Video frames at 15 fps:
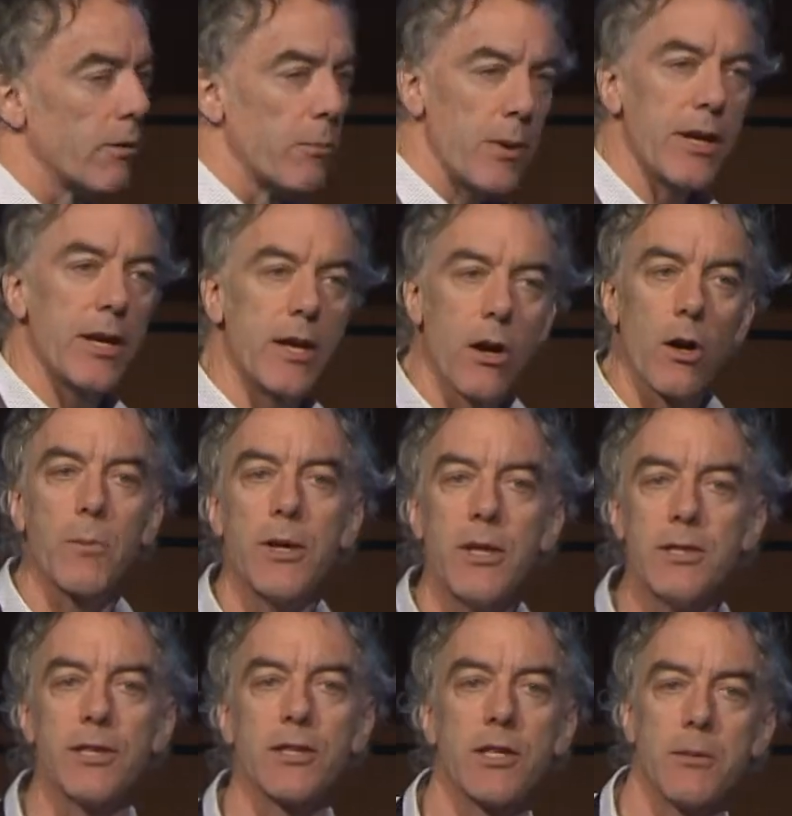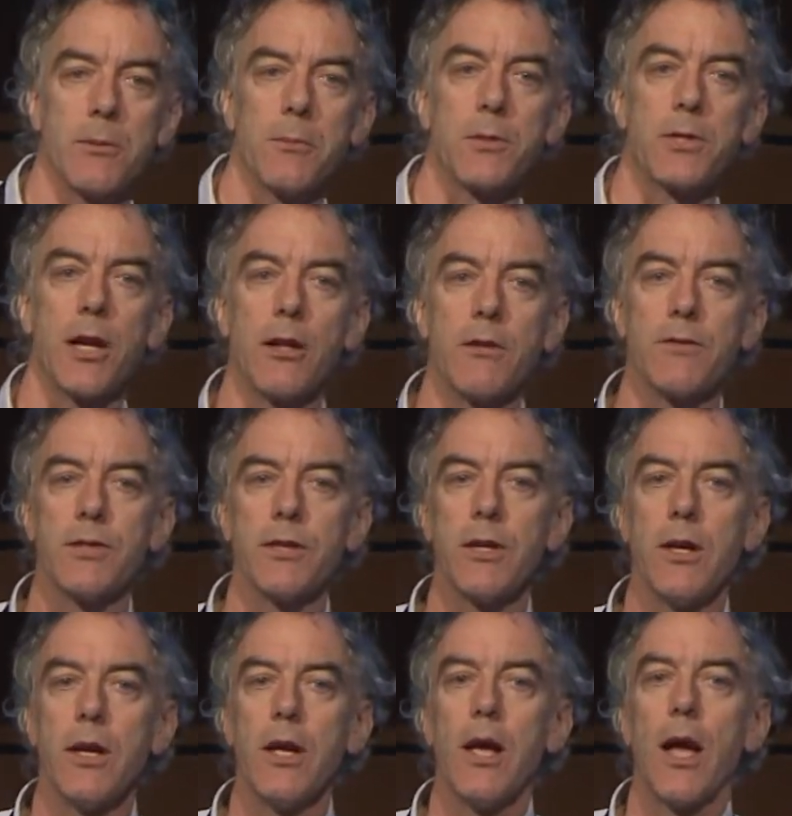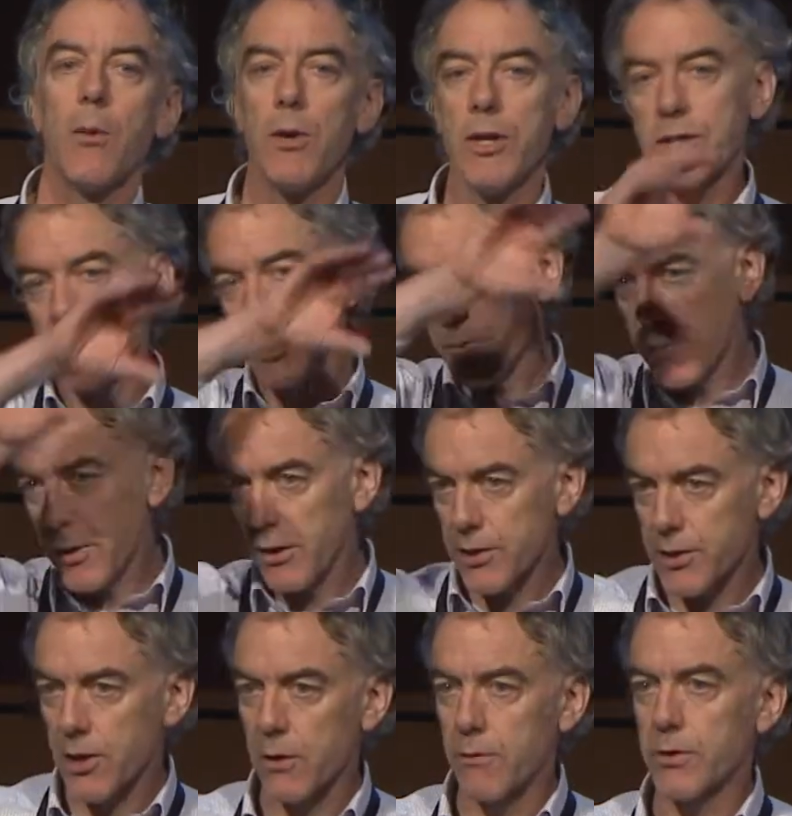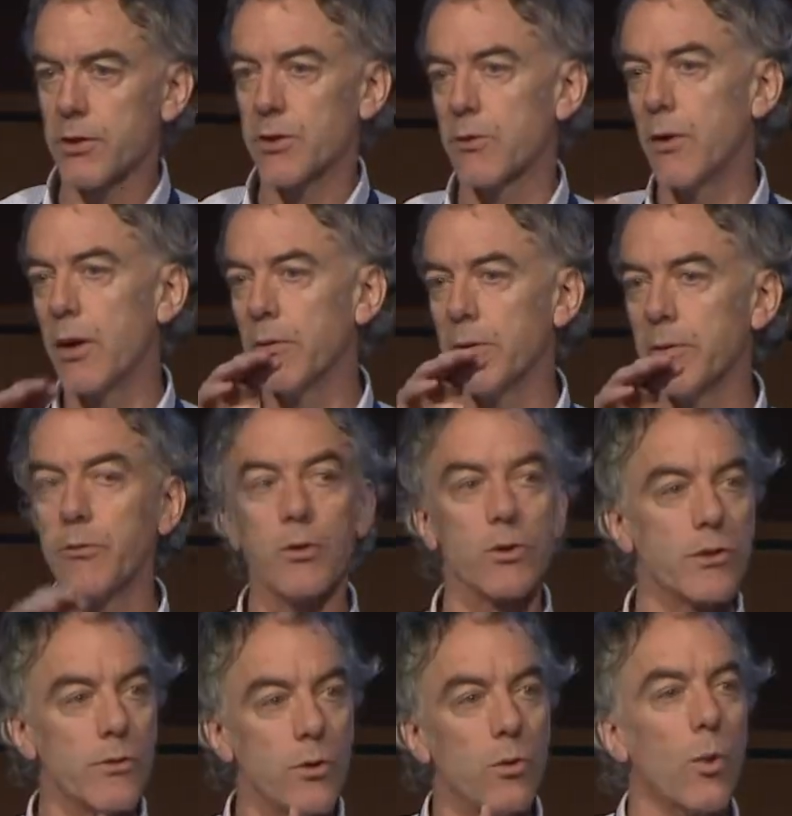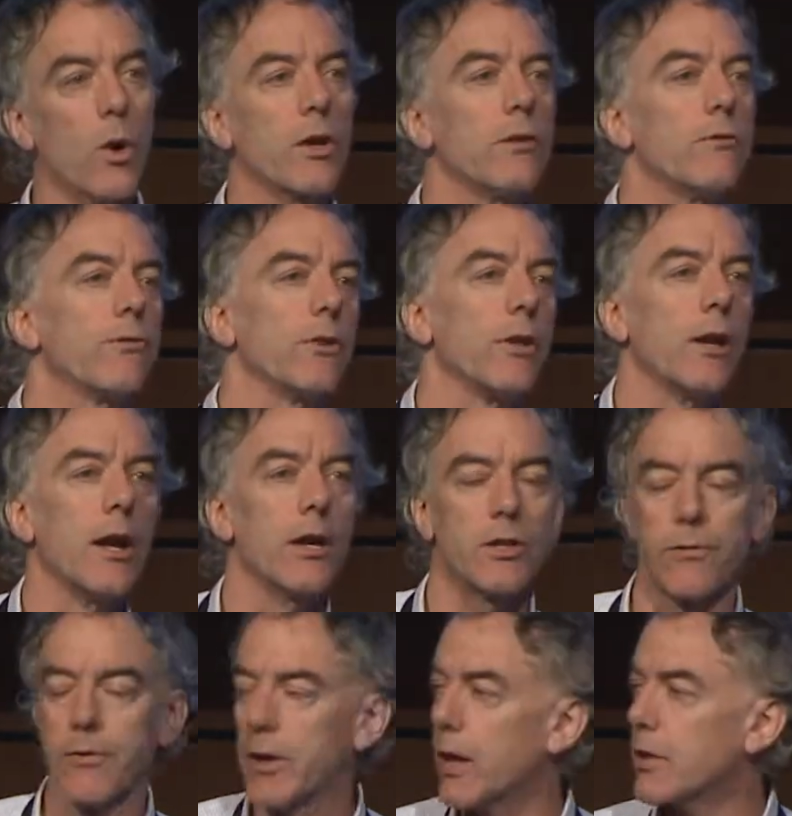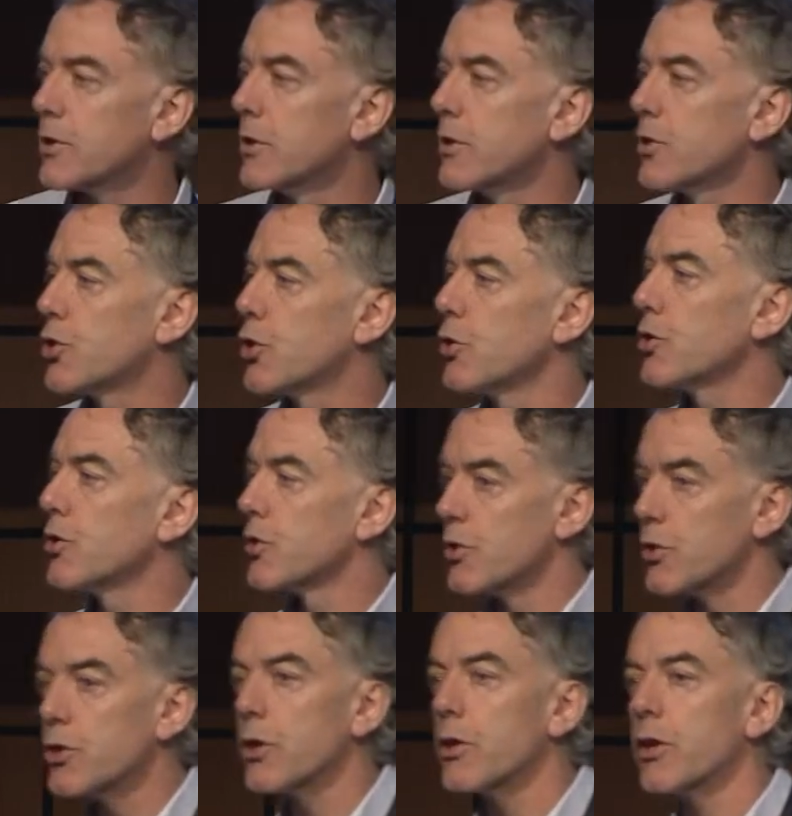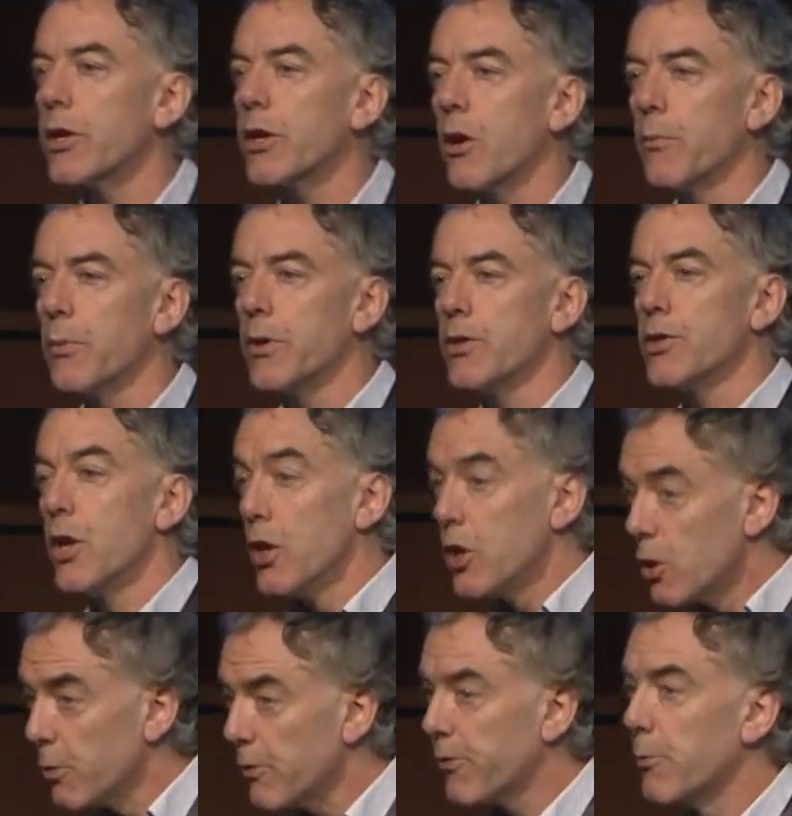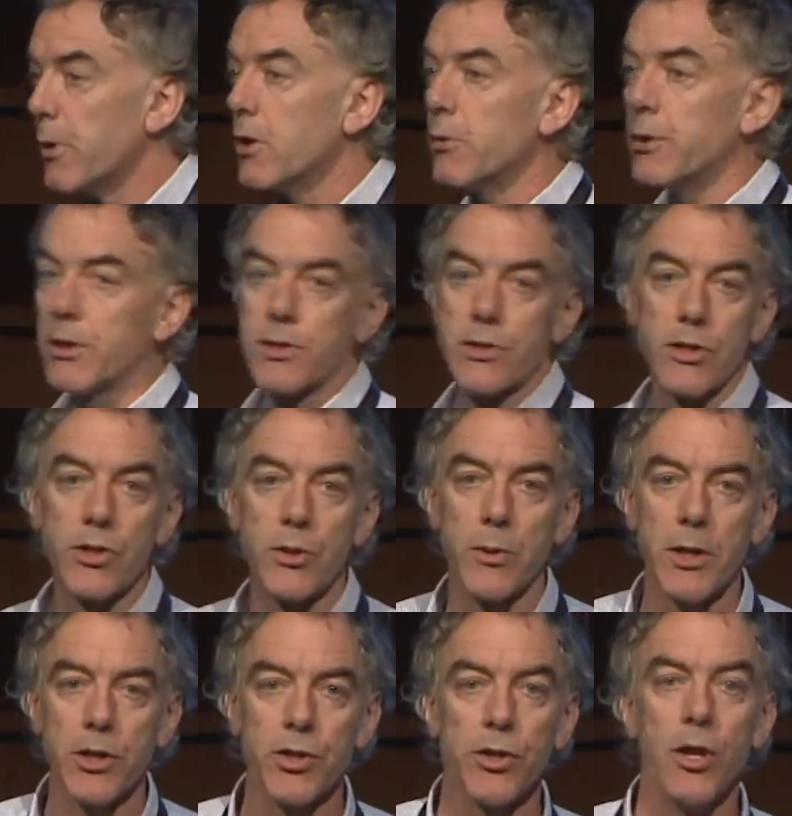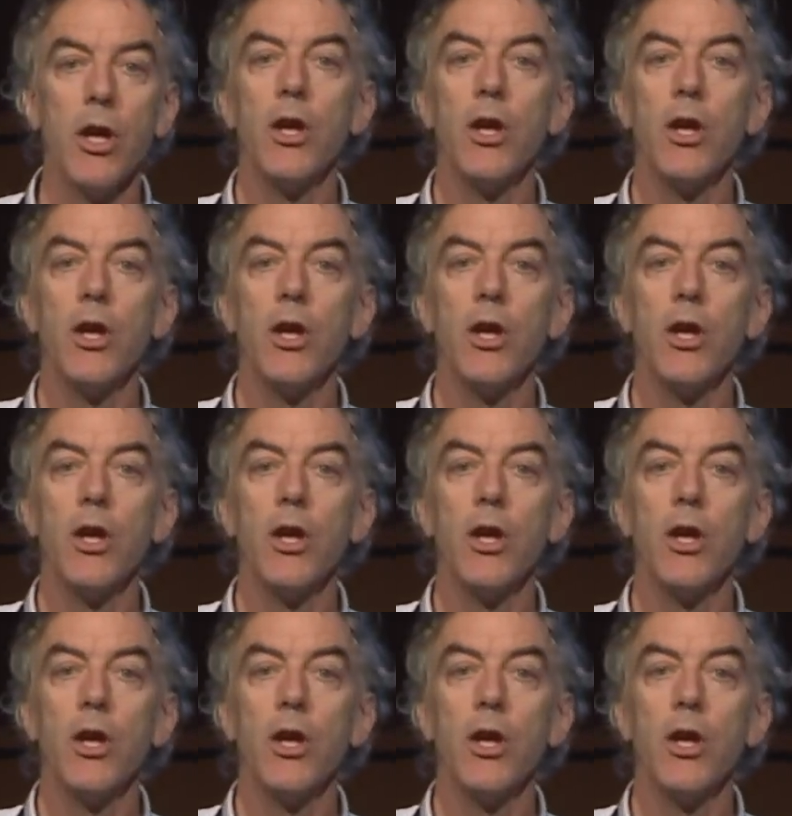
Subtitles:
a big ERP system themselves, and we tend to build the services around it. Those of you working for the larger financial institutions or utility companies, you'll be familiar with this situation.